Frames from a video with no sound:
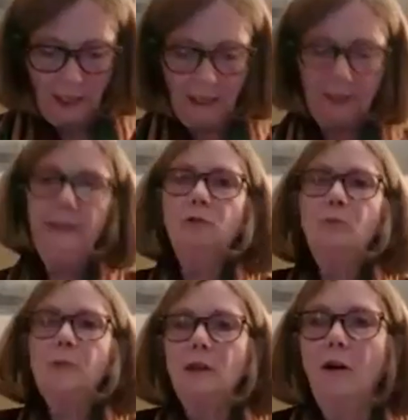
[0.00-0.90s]
Leo
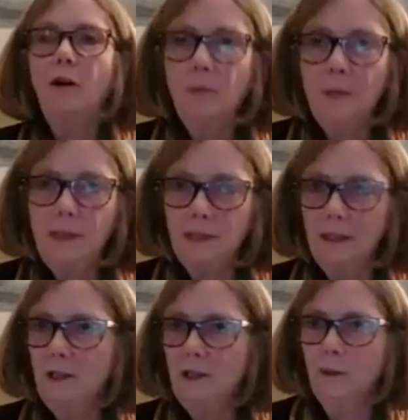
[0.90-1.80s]
was always
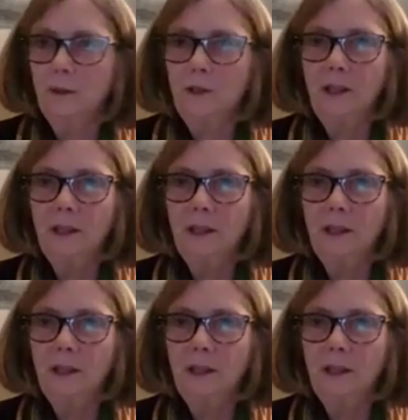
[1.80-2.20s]
encouraging